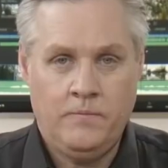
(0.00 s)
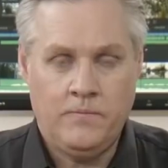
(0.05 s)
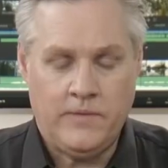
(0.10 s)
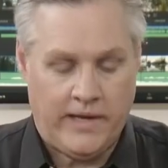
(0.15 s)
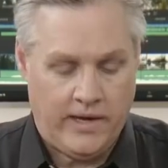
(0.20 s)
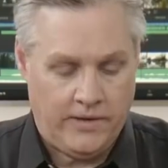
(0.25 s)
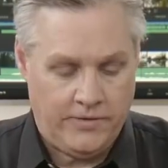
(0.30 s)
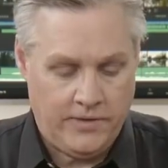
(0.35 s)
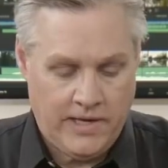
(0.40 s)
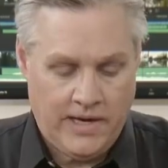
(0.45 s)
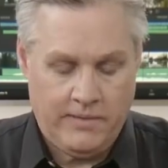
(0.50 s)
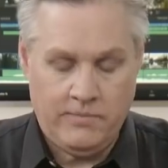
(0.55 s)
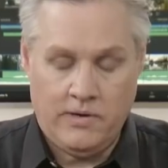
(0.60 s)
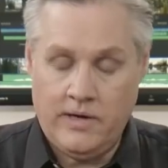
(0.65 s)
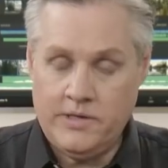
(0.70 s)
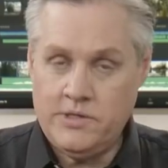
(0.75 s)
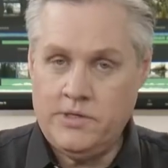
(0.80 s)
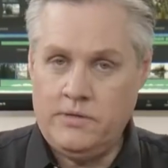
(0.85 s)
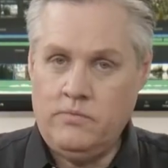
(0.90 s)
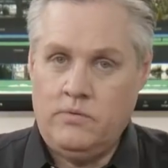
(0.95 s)
Now the camera
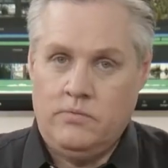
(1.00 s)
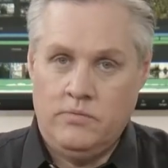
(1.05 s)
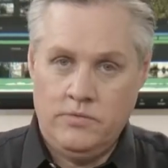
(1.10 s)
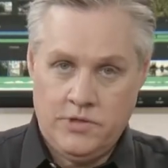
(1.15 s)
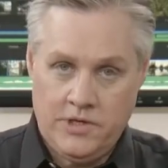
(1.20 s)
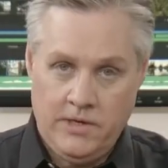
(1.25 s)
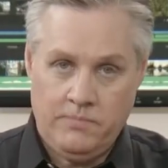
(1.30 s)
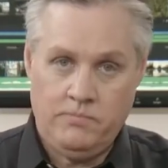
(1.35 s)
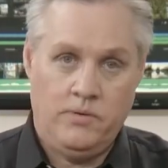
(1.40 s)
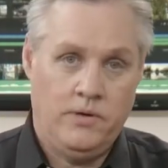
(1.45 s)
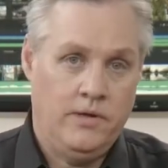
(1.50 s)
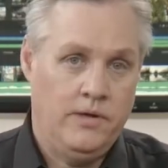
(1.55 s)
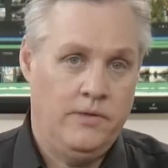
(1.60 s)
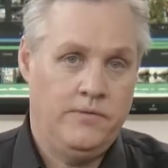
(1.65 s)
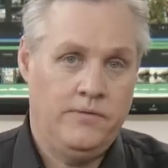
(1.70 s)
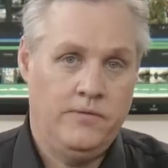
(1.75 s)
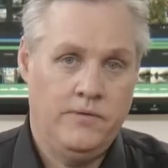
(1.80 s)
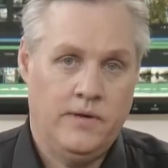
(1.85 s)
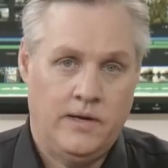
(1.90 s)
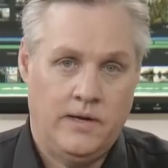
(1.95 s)
actually will ship
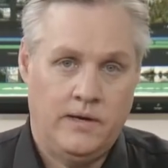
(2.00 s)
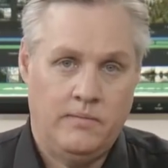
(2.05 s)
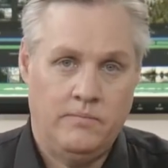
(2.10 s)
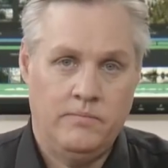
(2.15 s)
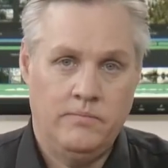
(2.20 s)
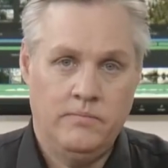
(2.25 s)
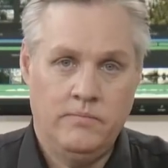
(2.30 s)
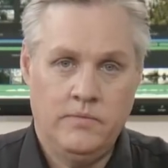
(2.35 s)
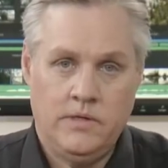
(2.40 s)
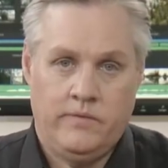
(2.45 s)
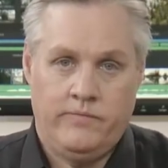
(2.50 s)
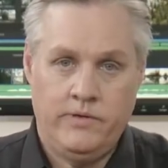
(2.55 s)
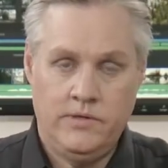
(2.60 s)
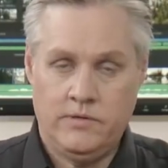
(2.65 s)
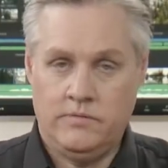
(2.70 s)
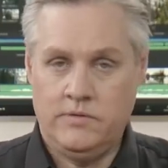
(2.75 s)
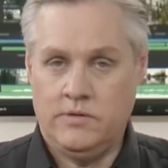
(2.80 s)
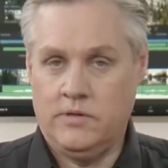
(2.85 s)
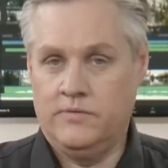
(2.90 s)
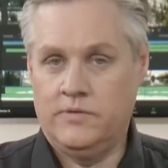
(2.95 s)
with DaVinci
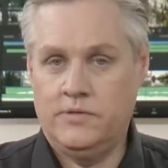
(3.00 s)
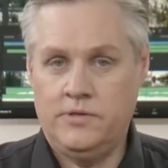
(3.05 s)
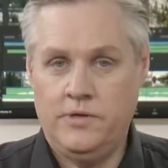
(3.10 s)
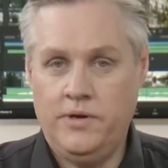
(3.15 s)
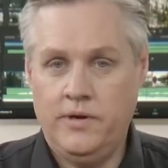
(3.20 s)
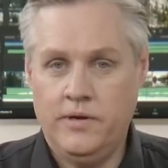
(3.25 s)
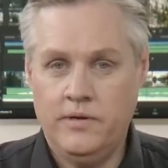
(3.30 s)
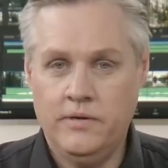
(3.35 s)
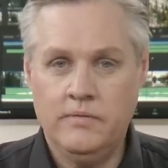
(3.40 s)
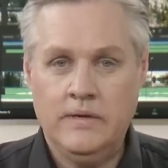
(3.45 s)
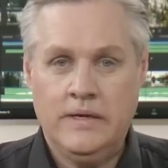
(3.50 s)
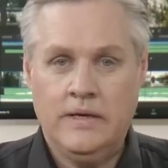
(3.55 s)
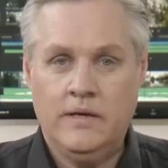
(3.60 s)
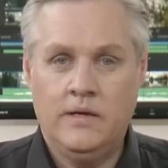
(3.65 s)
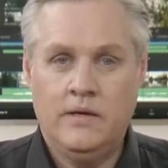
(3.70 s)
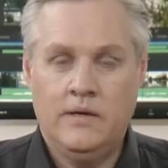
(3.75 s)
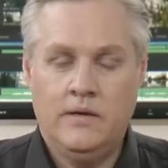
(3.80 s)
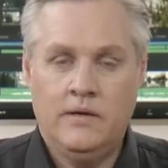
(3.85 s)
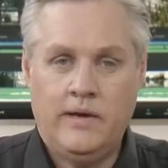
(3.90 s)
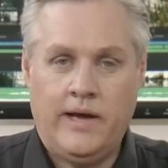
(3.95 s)
Resolve Studio,
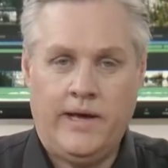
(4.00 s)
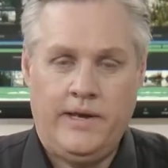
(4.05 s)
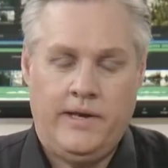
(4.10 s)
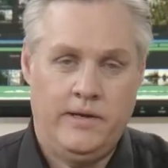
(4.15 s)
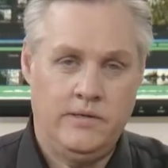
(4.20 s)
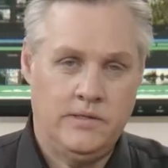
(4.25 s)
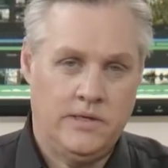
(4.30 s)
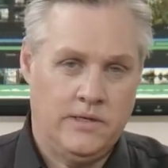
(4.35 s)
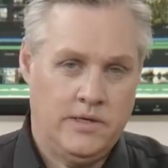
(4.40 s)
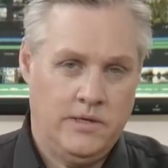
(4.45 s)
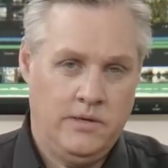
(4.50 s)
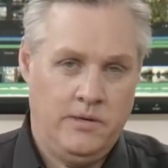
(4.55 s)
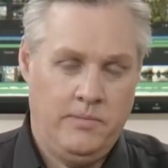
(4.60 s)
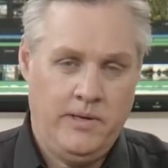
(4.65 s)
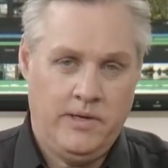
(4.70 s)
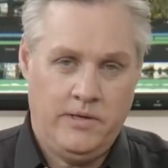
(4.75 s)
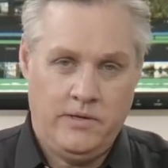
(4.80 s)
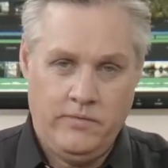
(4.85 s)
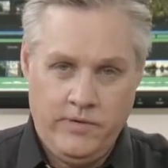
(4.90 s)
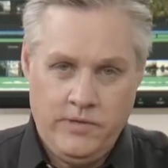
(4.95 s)
and there's going to
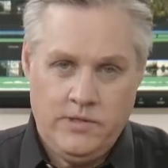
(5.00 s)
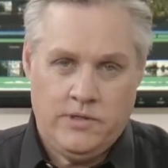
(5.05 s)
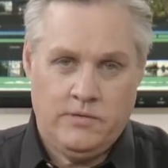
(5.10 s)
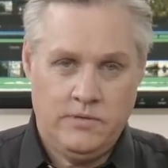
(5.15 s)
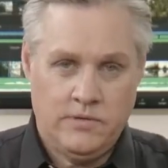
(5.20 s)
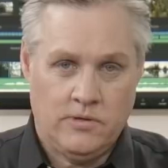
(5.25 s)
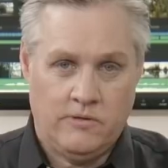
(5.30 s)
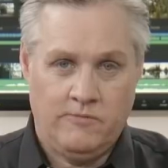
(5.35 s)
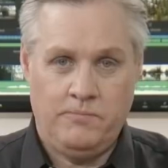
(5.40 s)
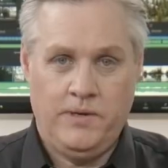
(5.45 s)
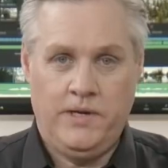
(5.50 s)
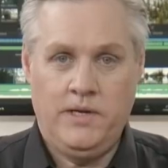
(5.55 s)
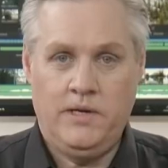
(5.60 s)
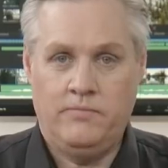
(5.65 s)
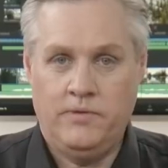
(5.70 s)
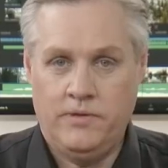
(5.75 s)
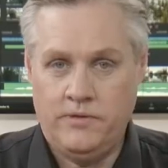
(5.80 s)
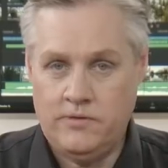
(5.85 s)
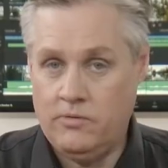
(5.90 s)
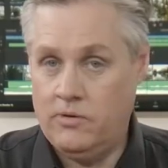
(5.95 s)
be a DaVinci Resolve beta
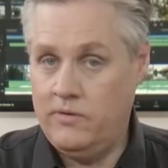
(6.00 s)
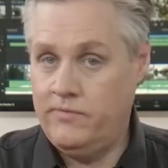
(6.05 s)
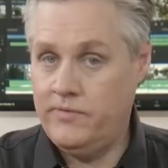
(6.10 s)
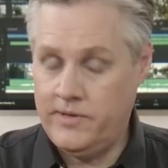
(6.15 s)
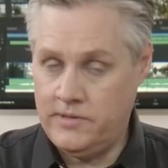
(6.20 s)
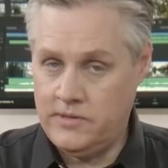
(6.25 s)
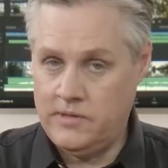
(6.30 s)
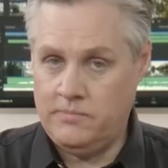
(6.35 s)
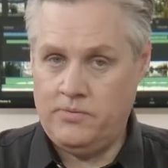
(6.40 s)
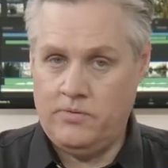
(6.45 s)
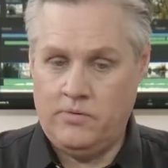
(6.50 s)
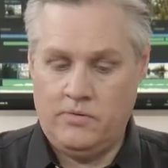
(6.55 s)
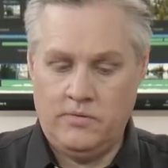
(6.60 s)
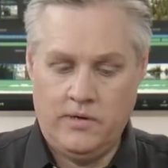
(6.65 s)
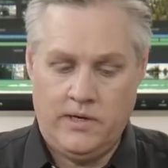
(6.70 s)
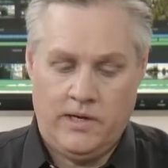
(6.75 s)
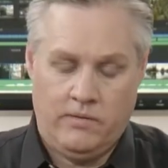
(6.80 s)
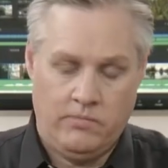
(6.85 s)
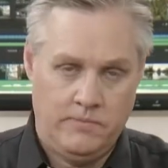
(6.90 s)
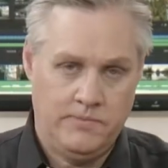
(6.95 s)
with the 12K support
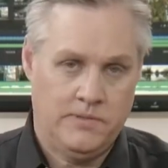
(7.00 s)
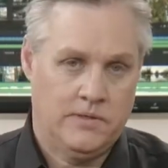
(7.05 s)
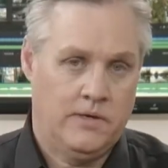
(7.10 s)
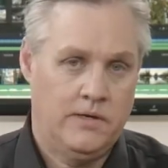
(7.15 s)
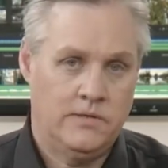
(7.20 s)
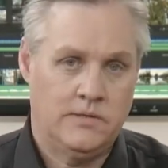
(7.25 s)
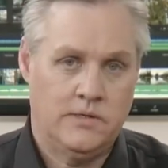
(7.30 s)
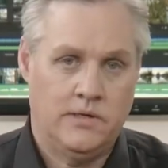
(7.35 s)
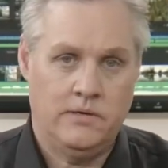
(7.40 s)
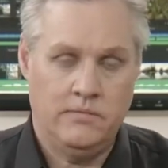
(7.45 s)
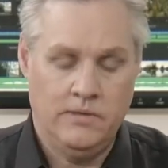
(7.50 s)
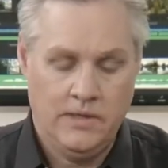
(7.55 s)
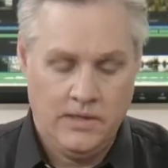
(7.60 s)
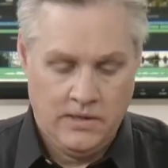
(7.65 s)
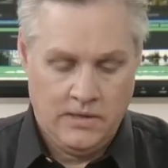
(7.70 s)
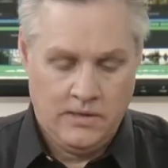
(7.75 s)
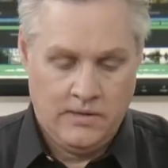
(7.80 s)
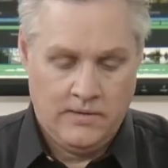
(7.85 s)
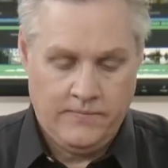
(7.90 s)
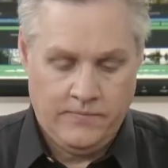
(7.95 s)
on our website. So
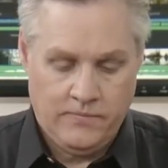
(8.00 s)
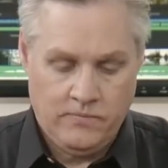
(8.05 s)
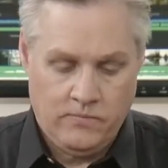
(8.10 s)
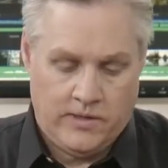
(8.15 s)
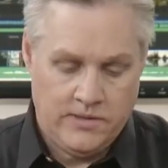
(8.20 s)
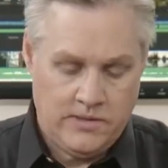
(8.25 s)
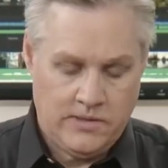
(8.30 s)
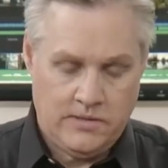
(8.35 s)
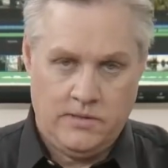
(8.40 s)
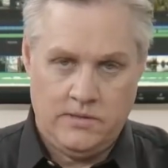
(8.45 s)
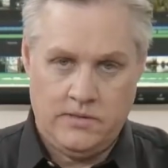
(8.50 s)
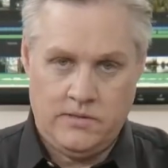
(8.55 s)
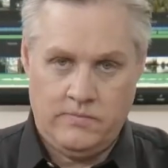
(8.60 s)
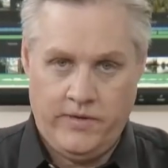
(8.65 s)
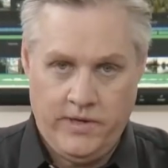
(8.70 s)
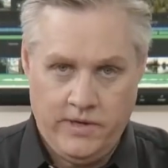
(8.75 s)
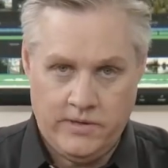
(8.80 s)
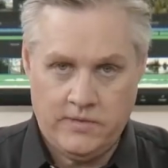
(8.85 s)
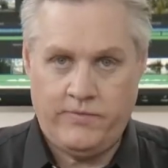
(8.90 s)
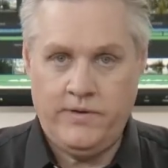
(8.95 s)
once this
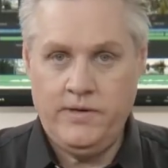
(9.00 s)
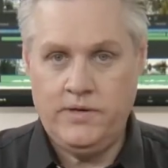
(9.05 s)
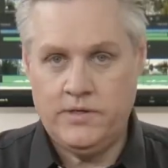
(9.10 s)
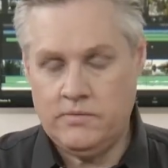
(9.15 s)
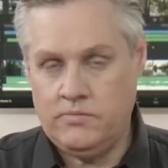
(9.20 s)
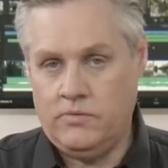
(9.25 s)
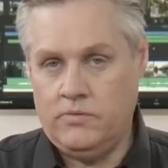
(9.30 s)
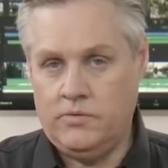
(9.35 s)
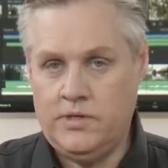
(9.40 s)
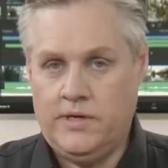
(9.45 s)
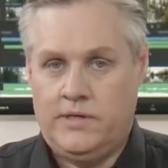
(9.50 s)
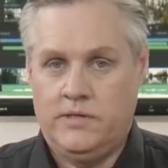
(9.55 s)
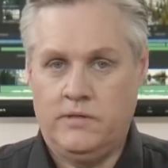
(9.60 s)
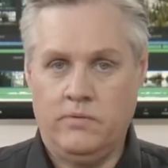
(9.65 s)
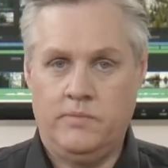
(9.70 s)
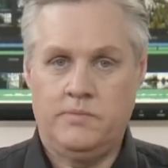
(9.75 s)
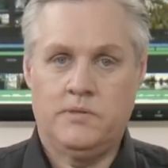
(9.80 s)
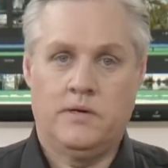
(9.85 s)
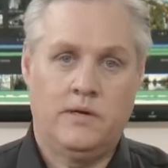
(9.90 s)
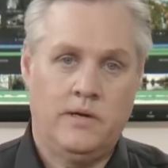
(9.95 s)
video is finished, we'll change the
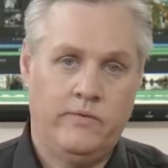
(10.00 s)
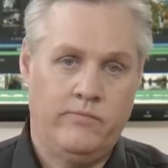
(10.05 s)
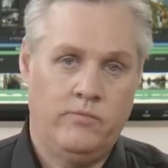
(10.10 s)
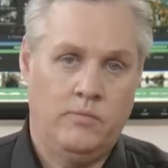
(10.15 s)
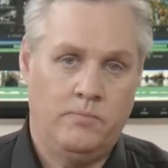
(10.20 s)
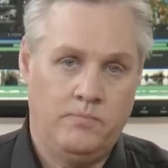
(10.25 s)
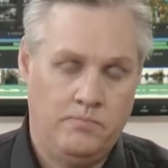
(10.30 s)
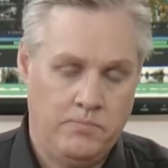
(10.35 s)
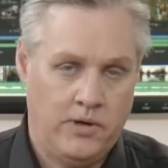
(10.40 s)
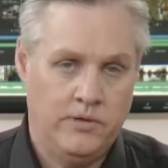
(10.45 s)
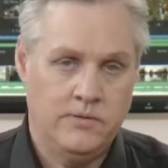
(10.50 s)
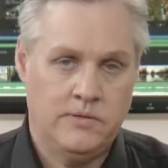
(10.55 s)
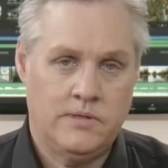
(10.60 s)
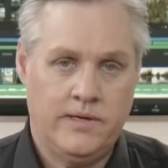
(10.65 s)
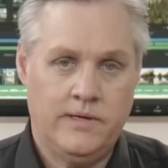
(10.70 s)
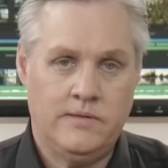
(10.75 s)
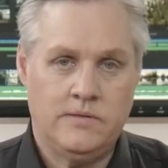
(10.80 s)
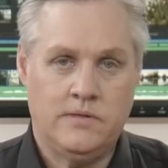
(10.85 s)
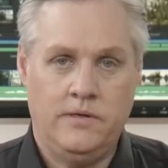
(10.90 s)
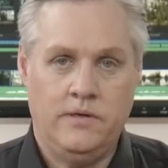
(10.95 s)
website over and we'll post
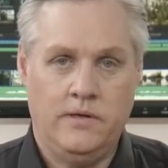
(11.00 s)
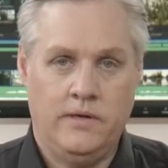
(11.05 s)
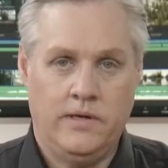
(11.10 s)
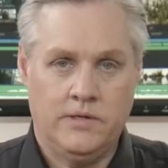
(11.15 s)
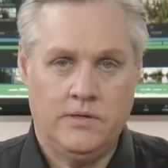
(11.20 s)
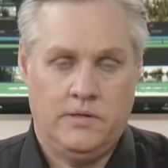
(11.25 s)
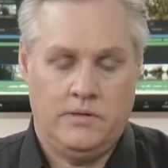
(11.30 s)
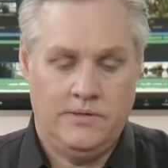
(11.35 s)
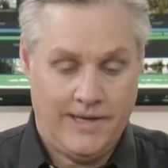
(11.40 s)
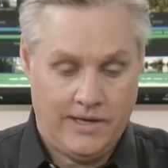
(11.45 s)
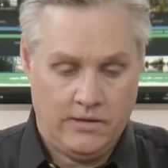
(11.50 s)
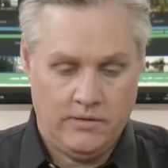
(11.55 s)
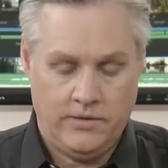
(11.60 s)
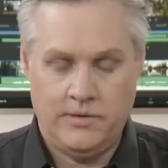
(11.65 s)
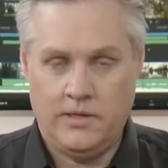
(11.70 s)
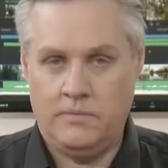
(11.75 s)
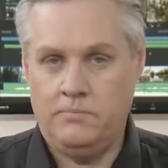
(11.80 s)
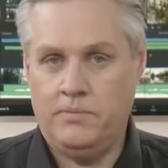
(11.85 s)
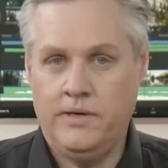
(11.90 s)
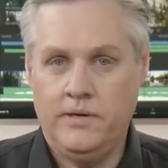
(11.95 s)
that so you can actually download
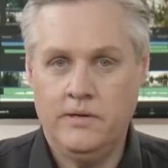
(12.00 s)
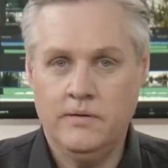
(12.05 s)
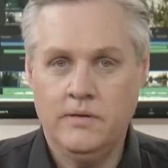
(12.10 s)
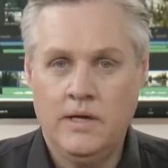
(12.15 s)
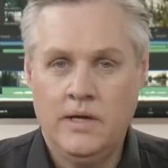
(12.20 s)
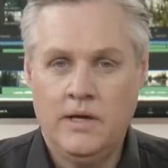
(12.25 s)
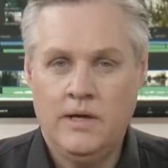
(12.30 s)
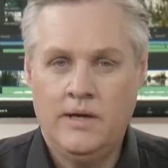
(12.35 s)
that beta.